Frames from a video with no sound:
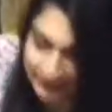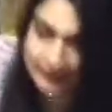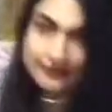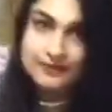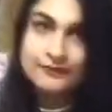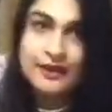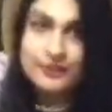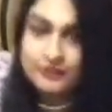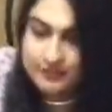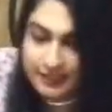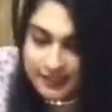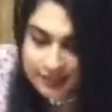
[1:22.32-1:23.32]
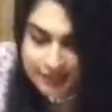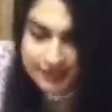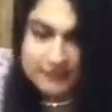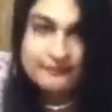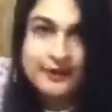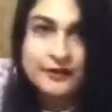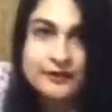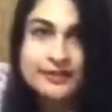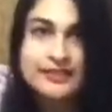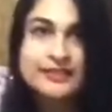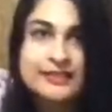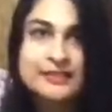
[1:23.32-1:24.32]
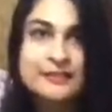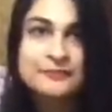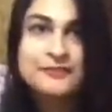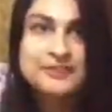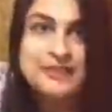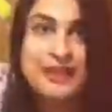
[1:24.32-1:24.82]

the final touch, like the final ending of this